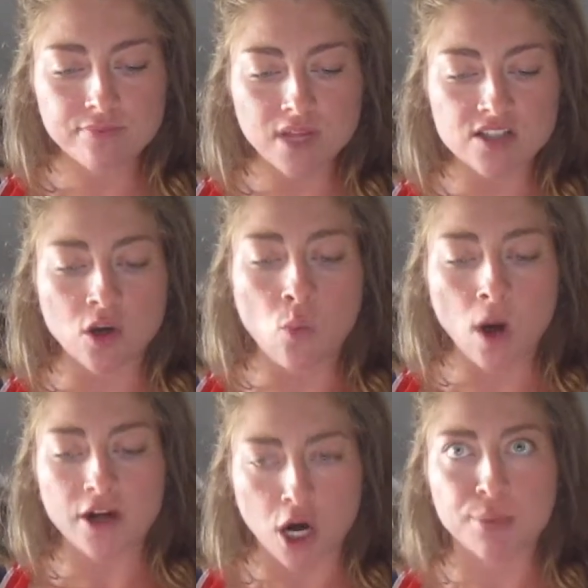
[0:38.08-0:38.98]
So
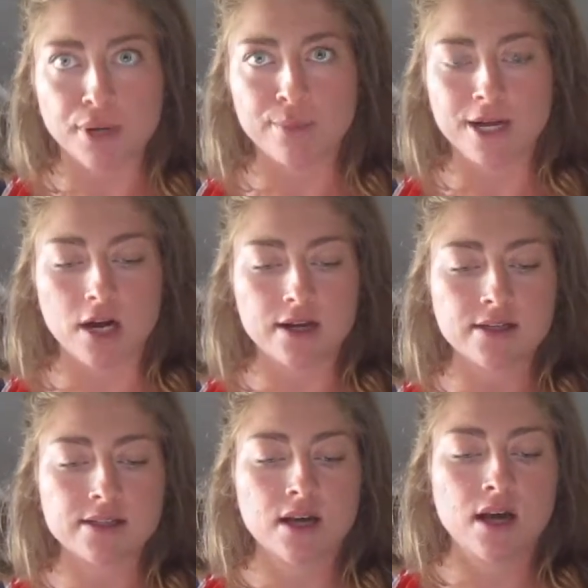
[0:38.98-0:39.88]
what are
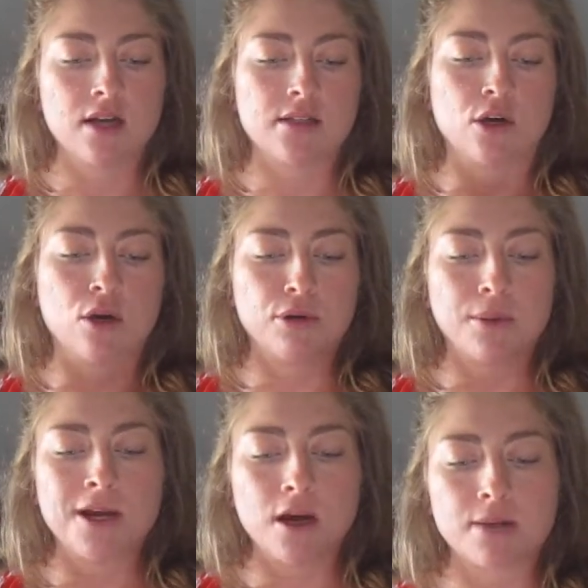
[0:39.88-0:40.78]
probiotics? So
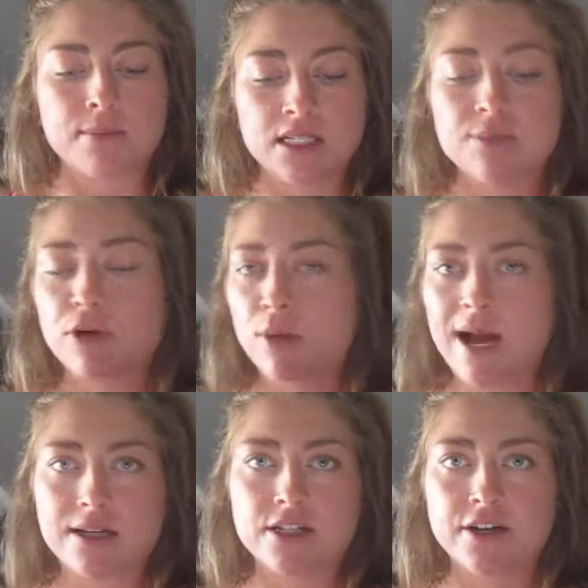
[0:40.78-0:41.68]
probiotic means
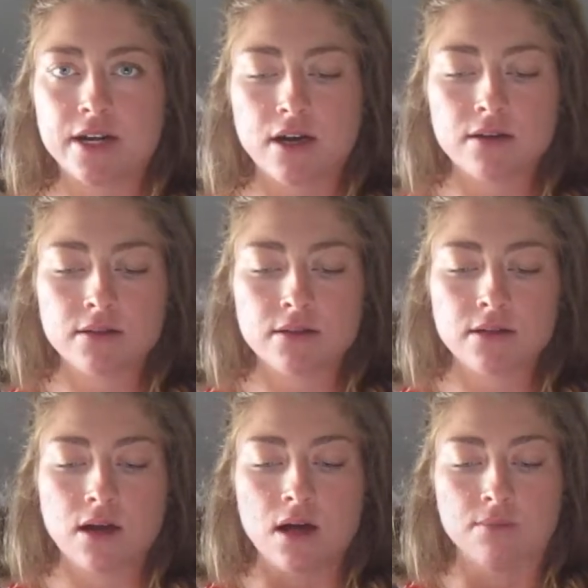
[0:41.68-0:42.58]
probacteria.
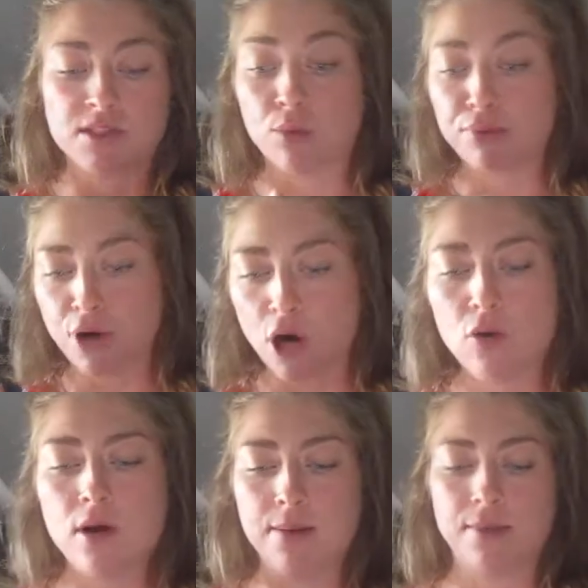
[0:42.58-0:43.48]
So
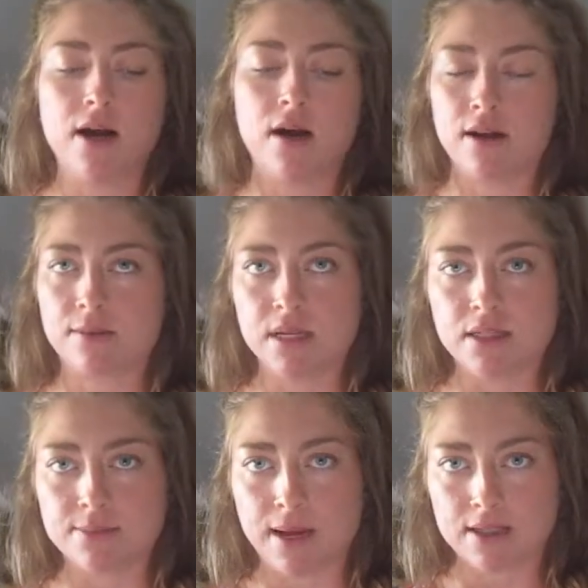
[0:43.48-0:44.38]
pro and biotic
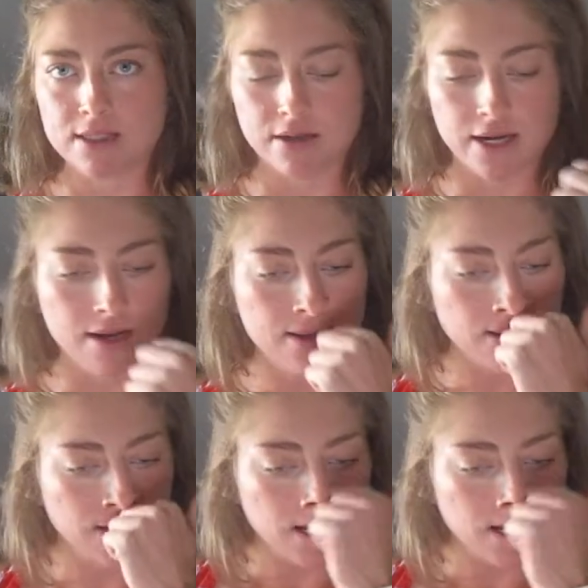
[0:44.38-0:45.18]
means bacteria.